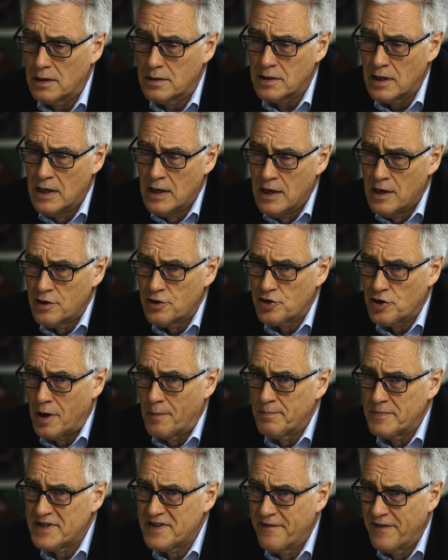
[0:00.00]
that
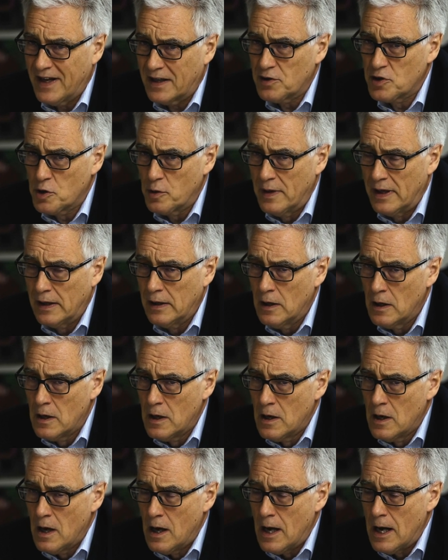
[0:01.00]
Trump's victory
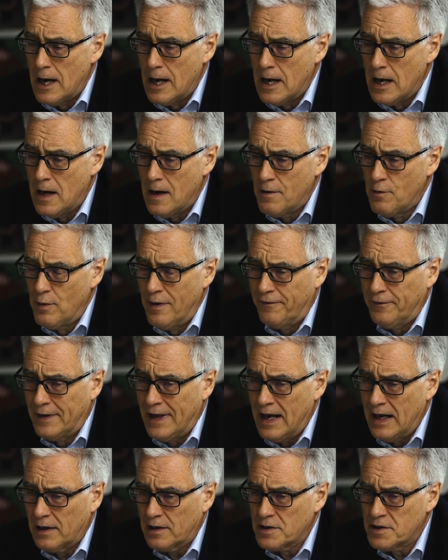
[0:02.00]
uh,
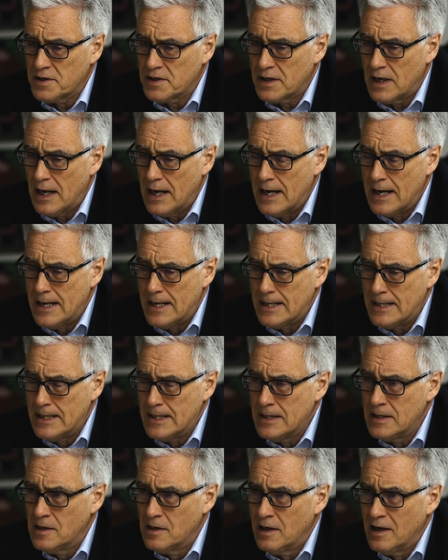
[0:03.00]
reflects
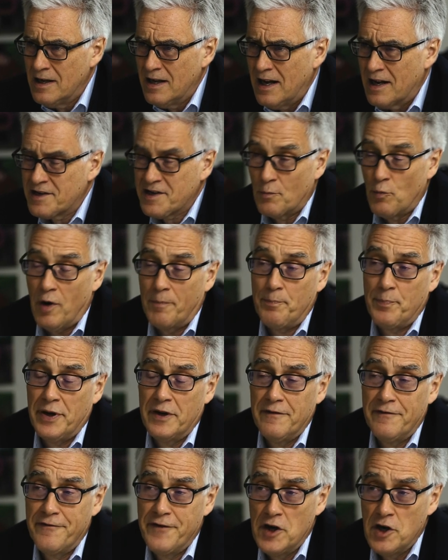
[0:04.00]
a, a, somewhat
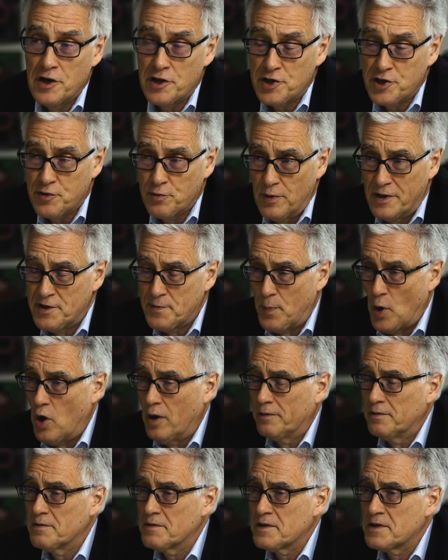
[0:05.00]
perverse
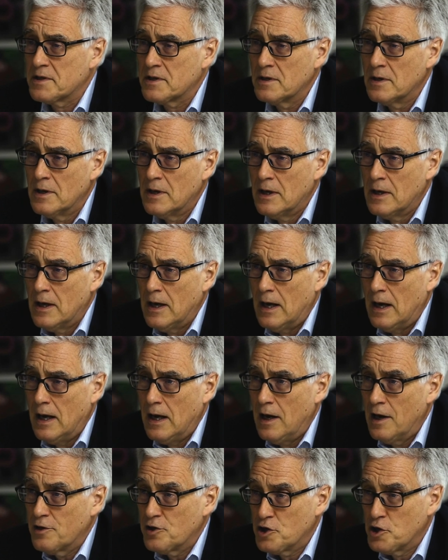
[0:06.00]
response
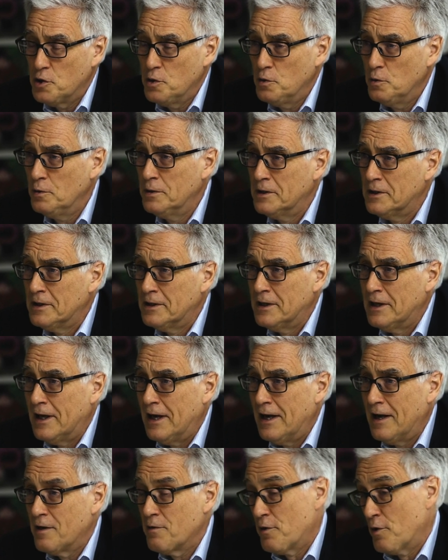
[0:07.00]
uh, to
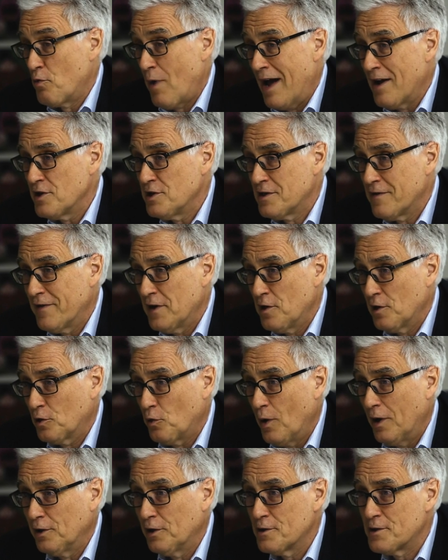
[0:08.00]
uh, the rise of
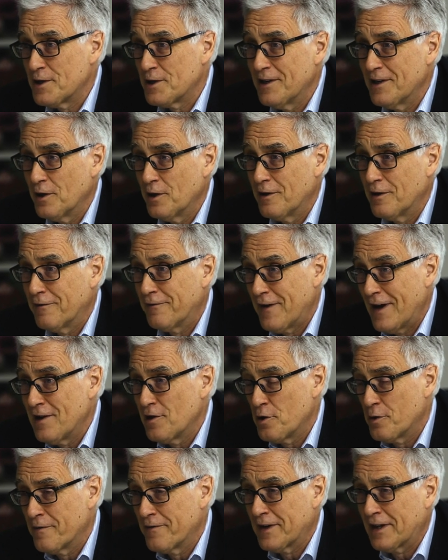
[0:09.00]
inequality and the
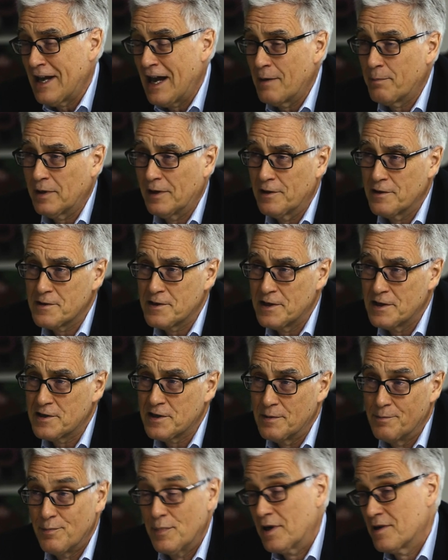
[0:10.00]
failure of the capitalist
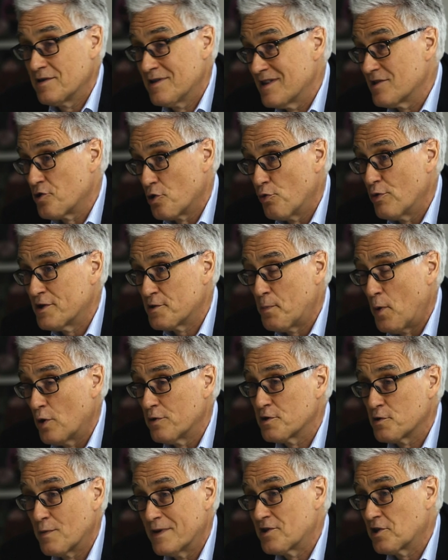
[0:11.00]
system because it's a
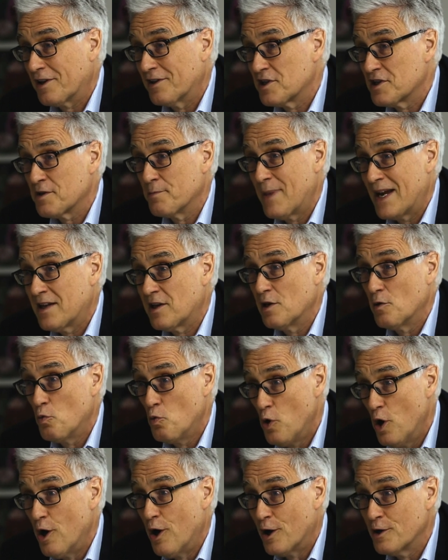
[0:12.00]
response which can make it
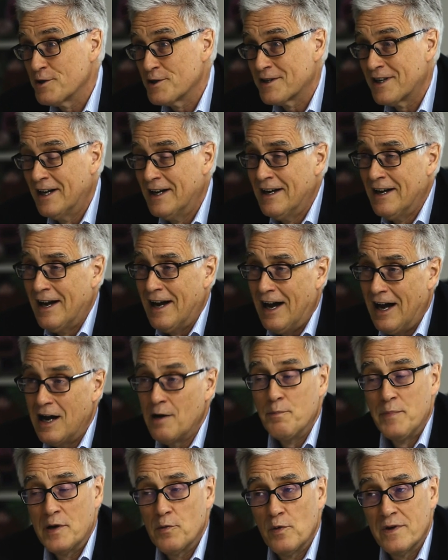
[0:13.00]
worse,
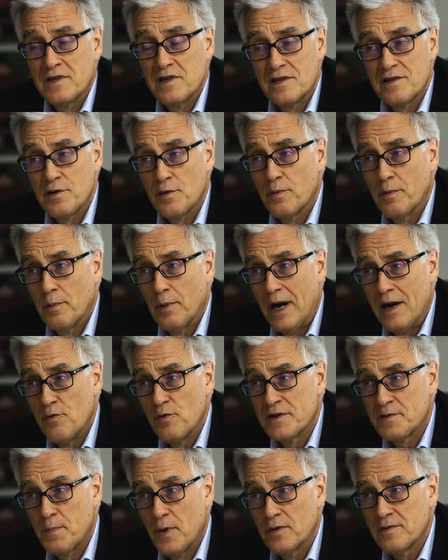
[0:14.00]
uh, but which is a, a,
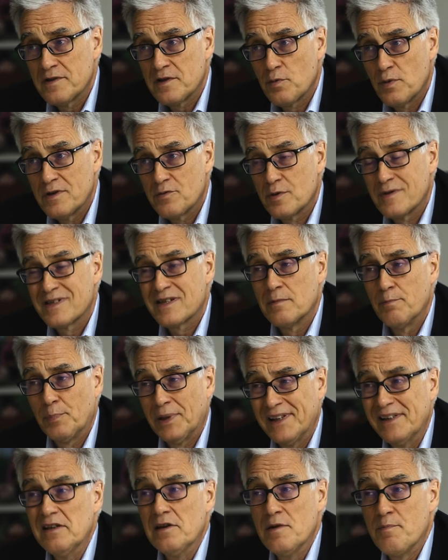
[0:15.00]
response which was
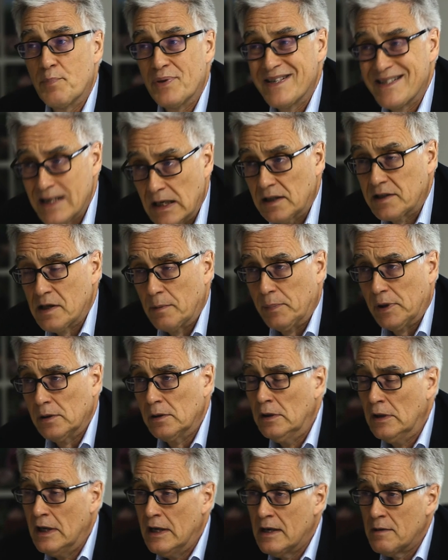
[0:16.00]
completely
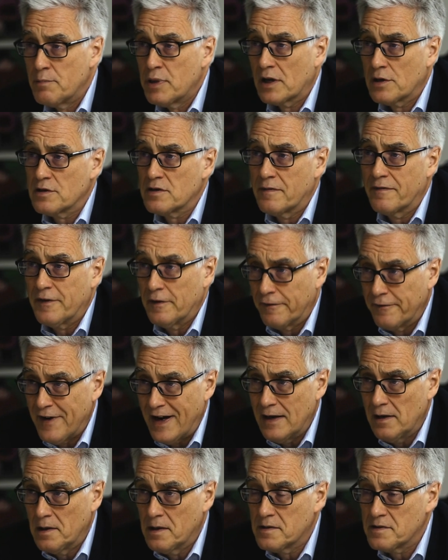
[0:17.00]
predictable because of the
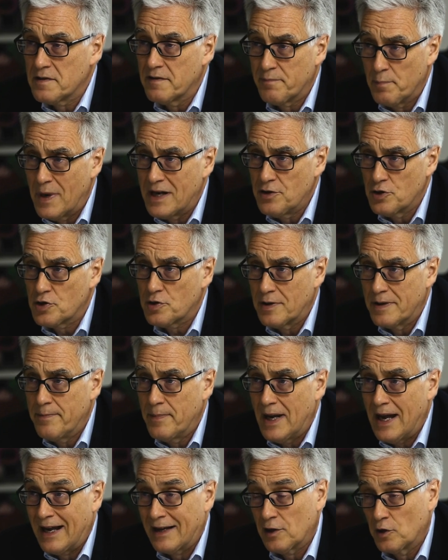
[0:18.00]
failures of
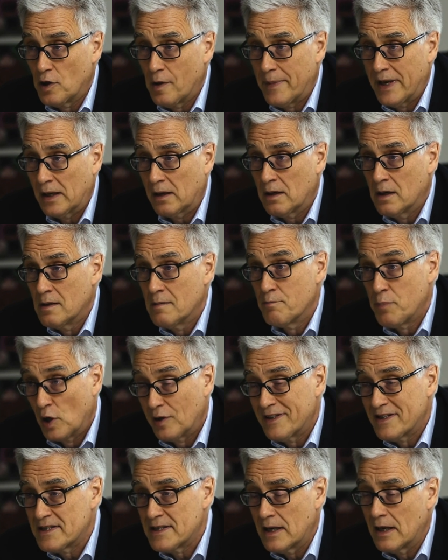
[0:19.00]
mainstream economic
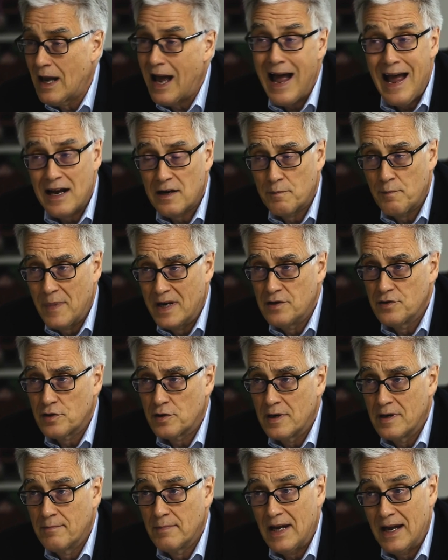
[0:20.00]
policy and
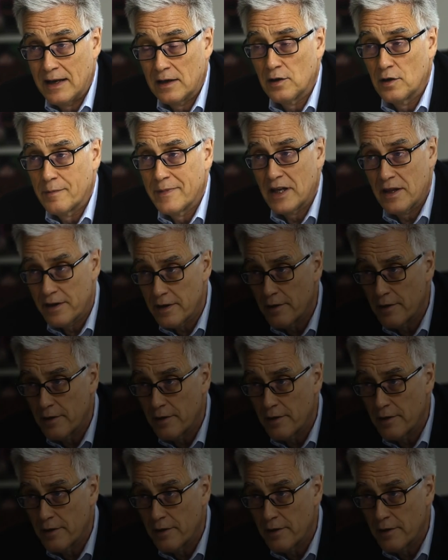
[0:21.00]
mainstream economic